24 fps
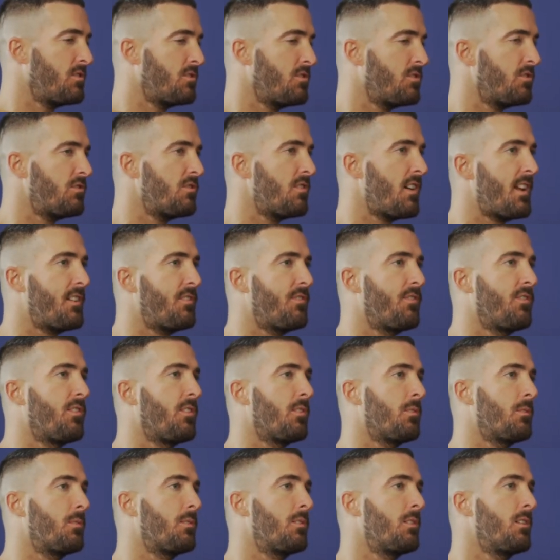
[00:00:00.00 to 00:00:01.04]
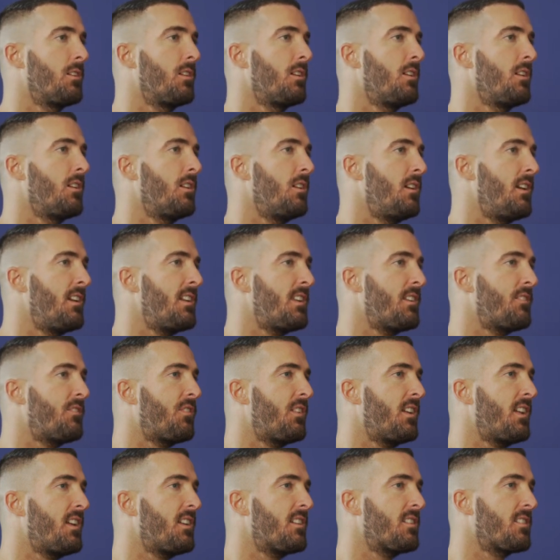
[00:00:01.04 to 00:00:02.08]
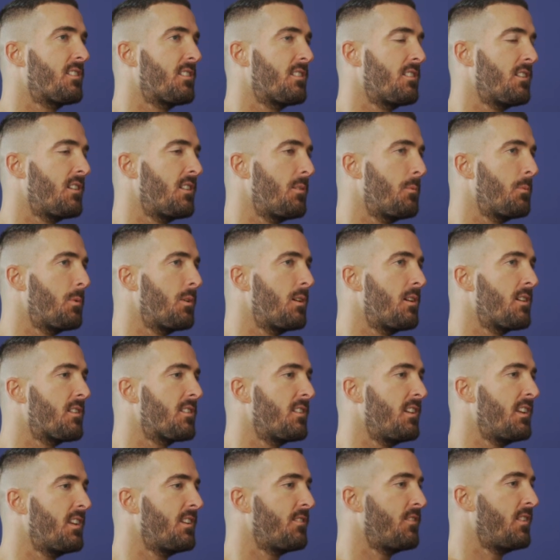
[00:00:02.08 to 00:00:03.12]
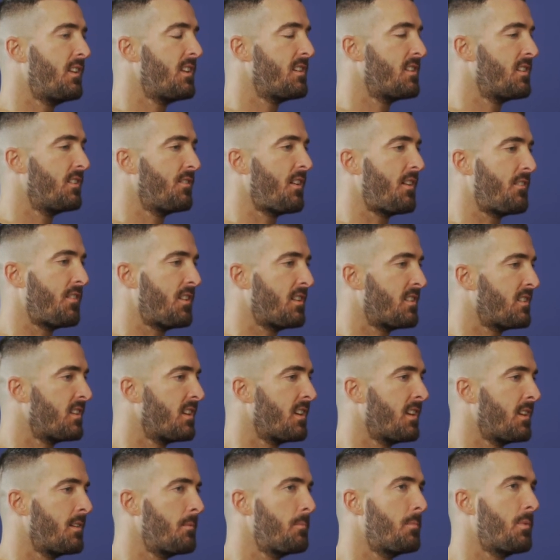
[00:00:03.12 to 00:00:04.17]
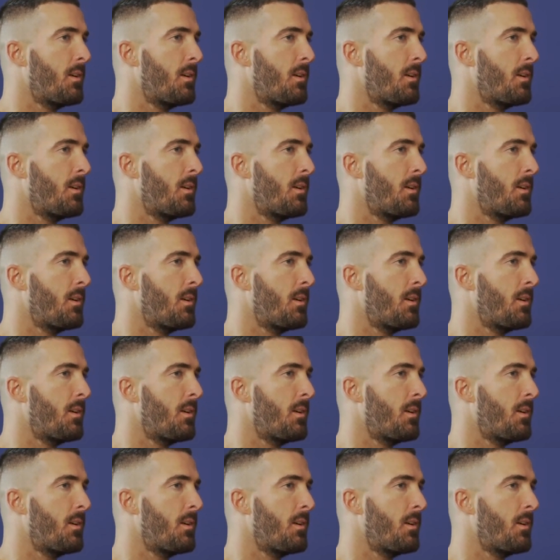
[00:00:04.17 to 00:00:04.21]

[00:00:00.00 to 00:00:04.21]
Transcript: dreadful leaflets, like the worst leaflets you've ever seen.